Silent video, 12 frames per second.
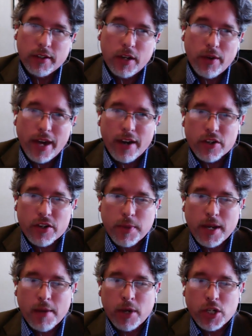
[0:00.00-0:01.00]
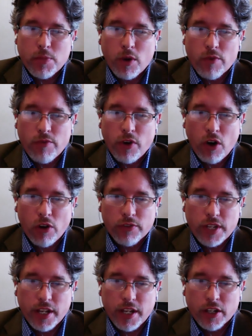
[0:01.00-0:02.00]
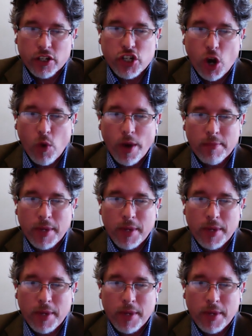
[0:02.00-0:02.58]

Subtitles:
editors become much more involved in showing